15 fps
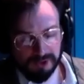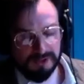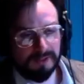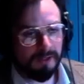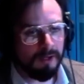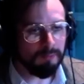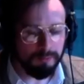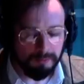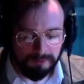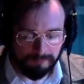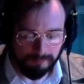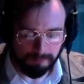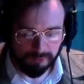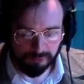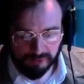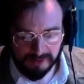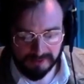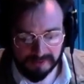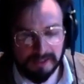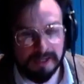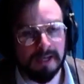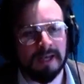She's a young woman from
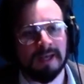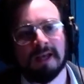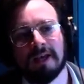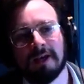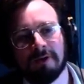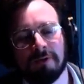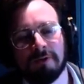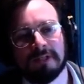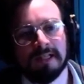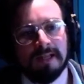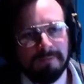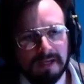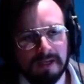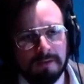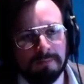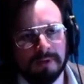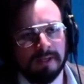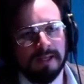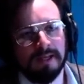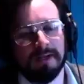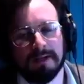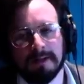Madrid who's living in
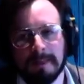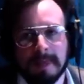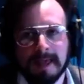Berlin.